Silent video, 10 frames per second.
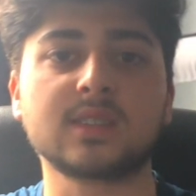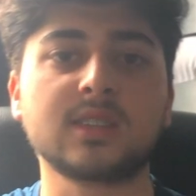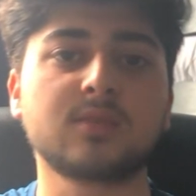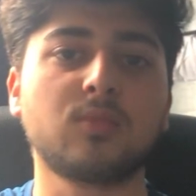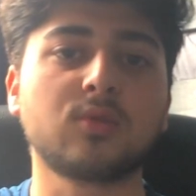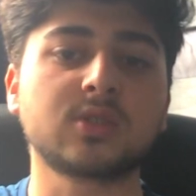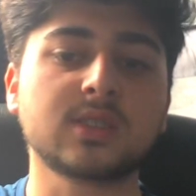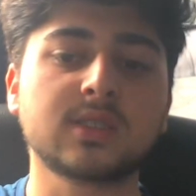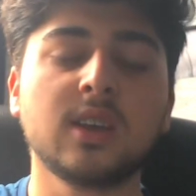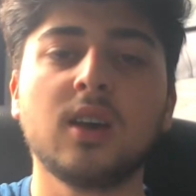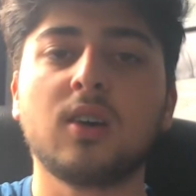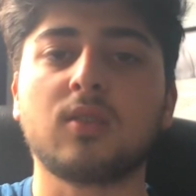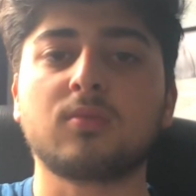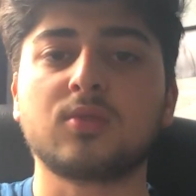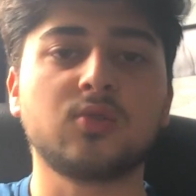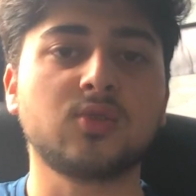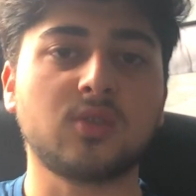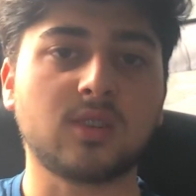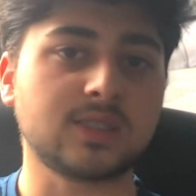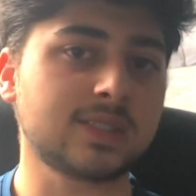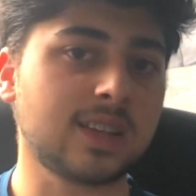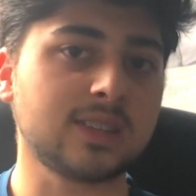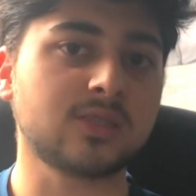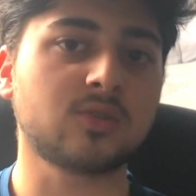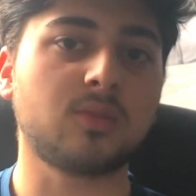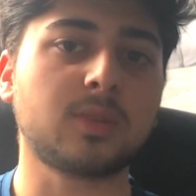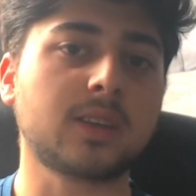It's more just, oh, you don't understand this topic,